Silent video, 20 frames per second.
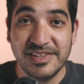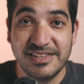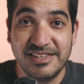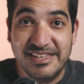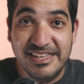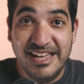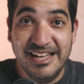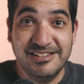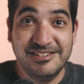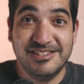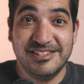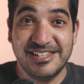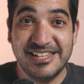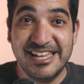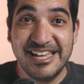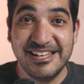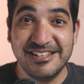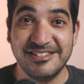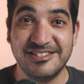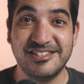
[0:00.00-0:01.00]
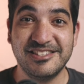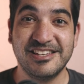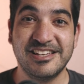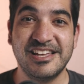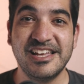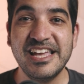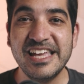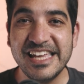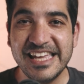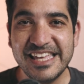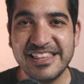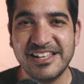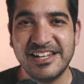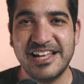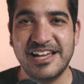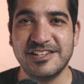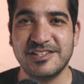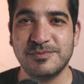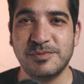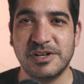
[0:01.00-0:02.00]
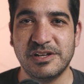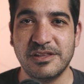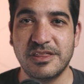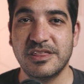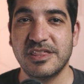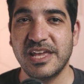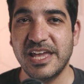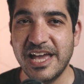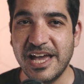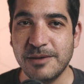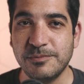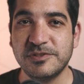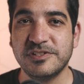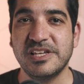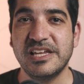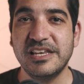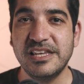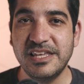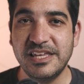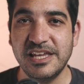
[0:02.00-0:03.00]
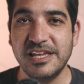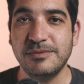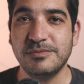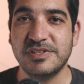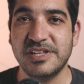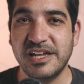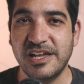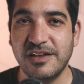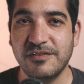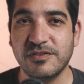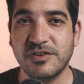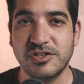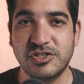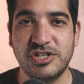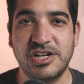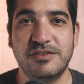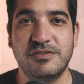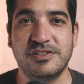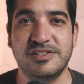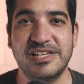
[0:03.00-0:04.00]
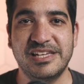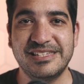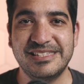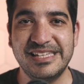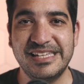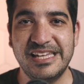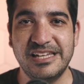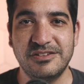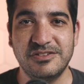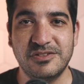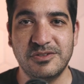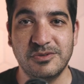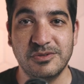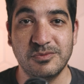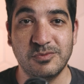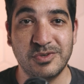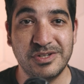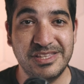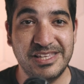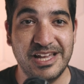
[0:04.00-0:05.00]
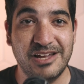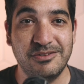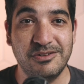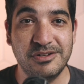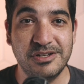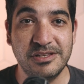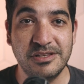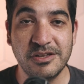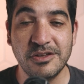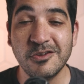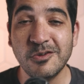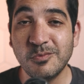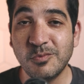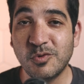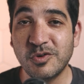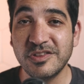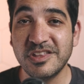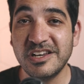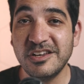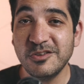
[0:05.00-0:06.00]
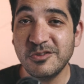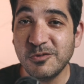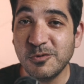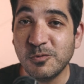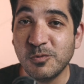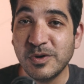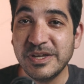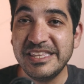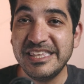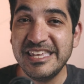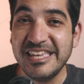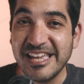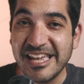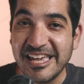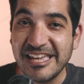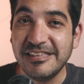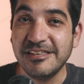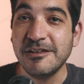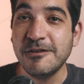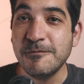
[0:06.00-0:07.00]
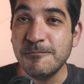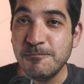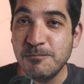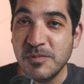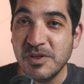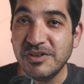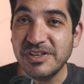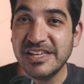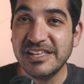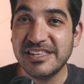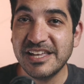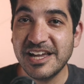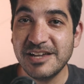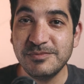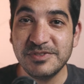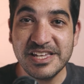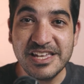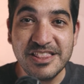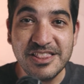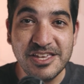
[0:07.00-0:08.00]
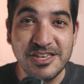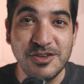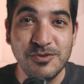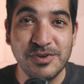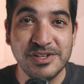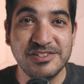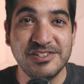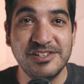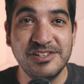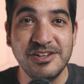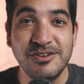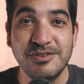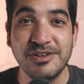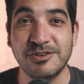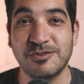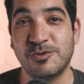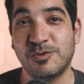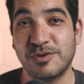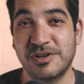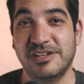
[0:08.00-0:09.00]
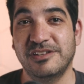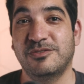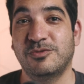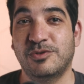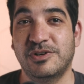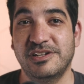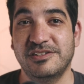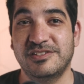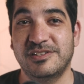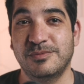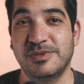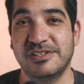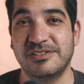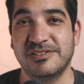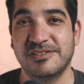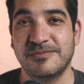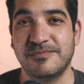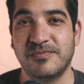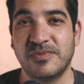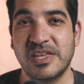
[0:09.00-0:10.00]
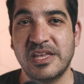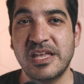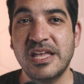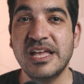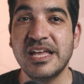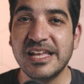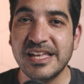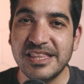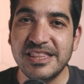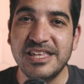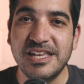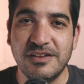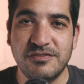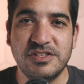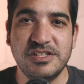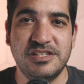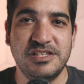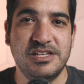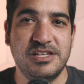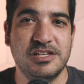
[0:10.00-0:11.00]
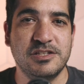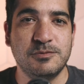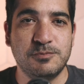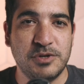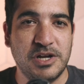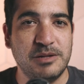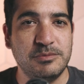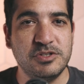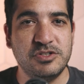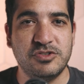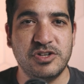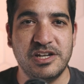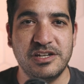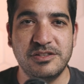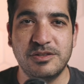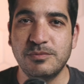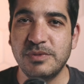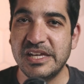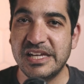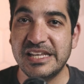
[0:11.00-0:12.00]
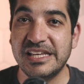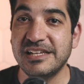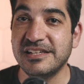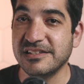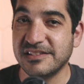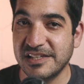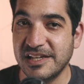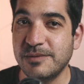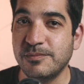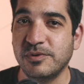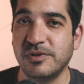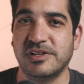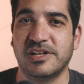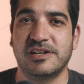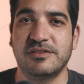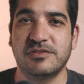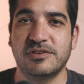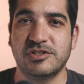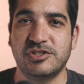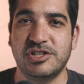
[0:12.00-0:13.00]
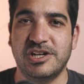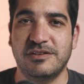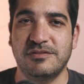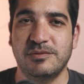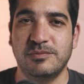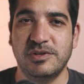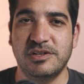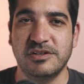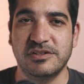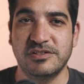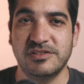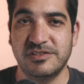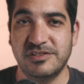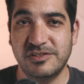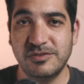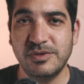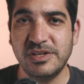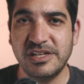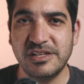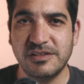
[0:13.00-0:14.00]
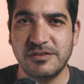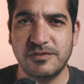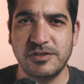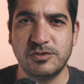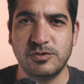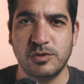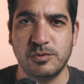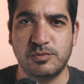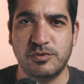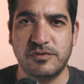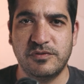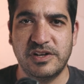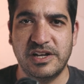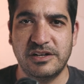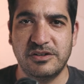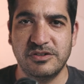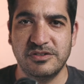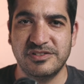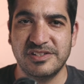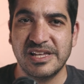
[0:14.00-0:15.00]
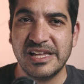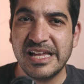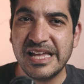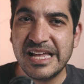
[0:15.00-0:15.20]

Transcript: Yes, kids. In the last month, apps and games that have Kochava's SDK installed were downloaded more than 28 million times in the US alone, according to our estimates. The FTC is probably trying to make an example out of Kochava because suing individual providers